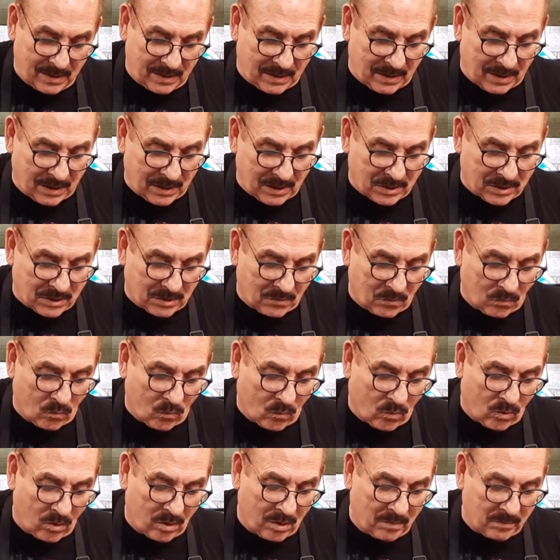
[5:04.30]
nice
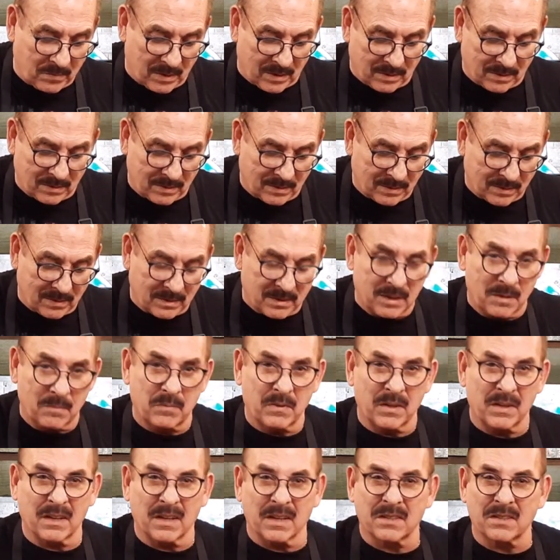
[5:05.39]
and warm and
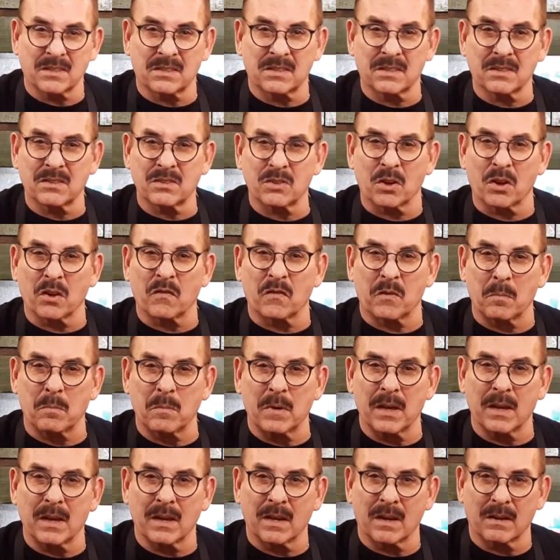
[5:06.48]
something that's sort of
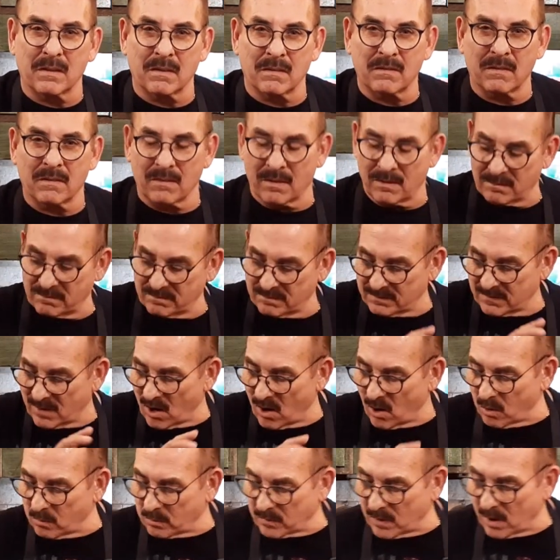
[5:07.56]
familiar and
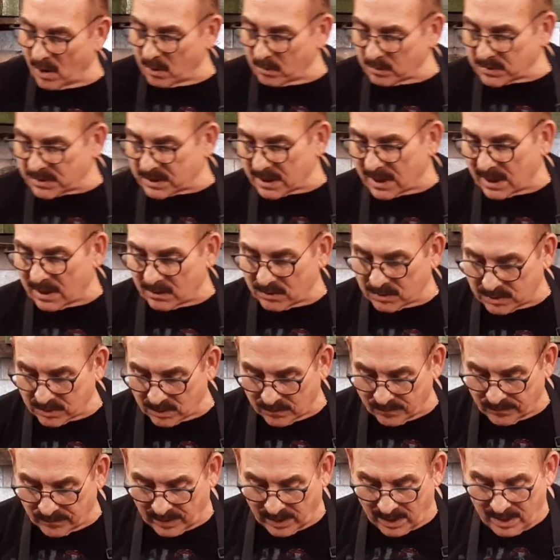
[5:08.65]
home style.
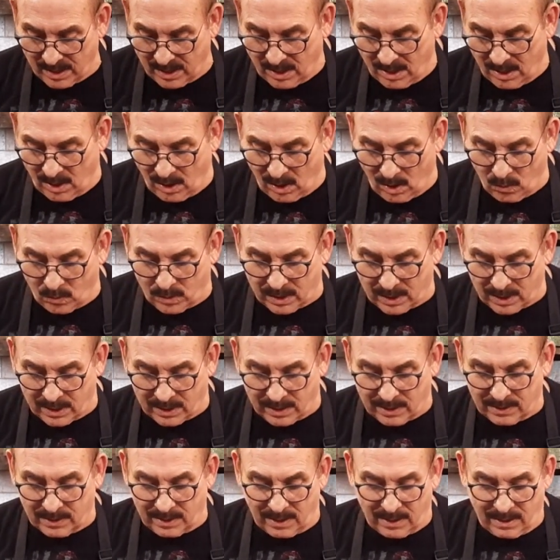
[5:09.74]
So,
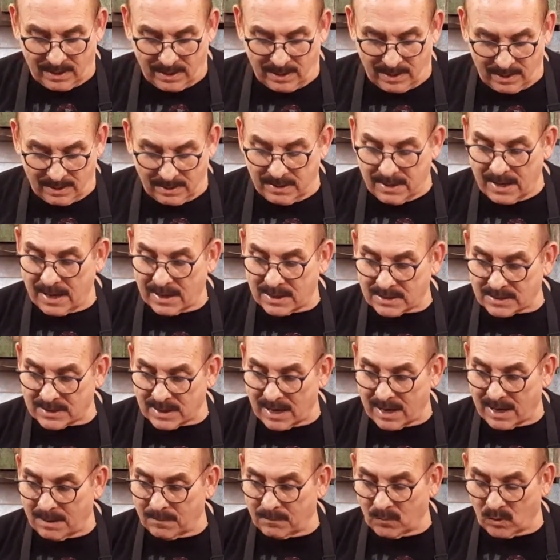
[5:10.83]
okay. Next,
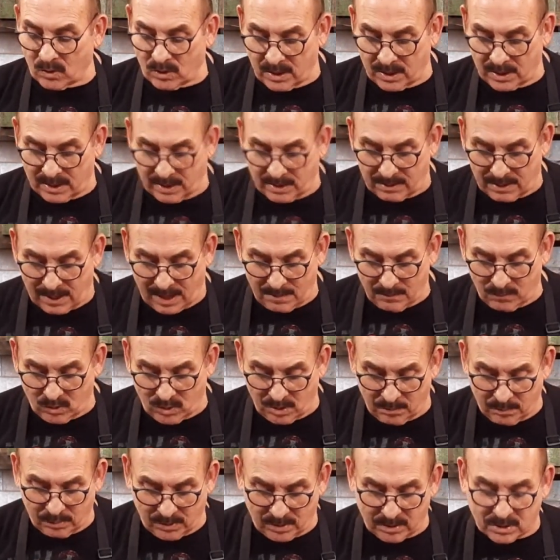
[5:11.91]
I'm
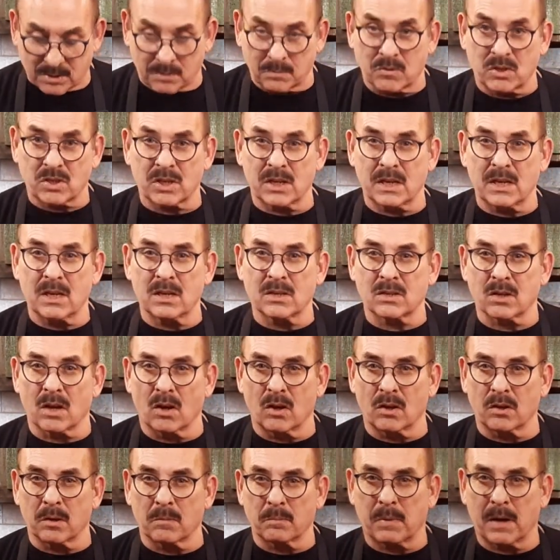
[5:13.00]
gonna put some cheese
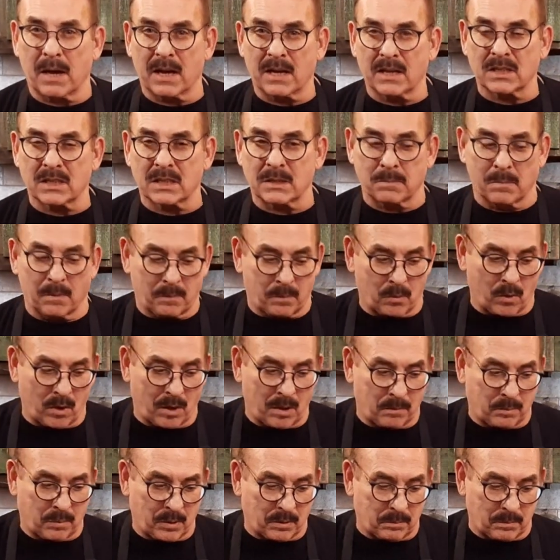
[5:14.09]
on the pasta before I
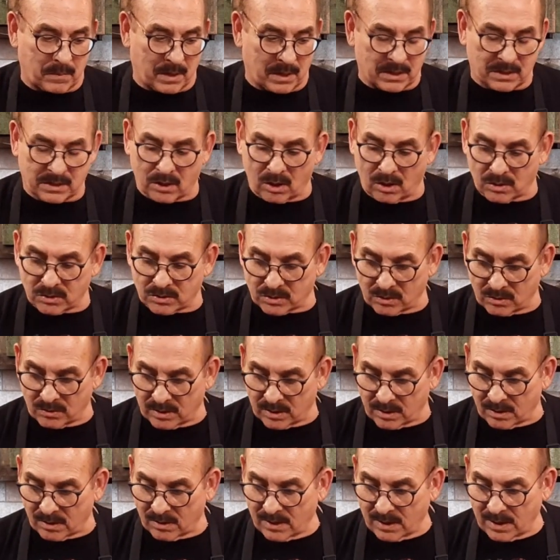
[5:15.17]
put my sauce on
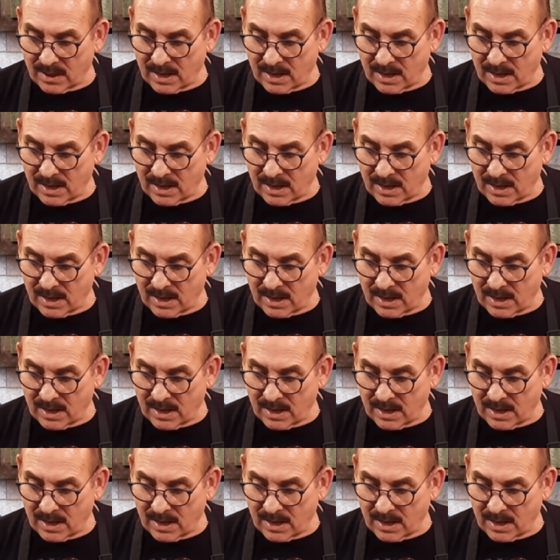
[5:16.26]
there.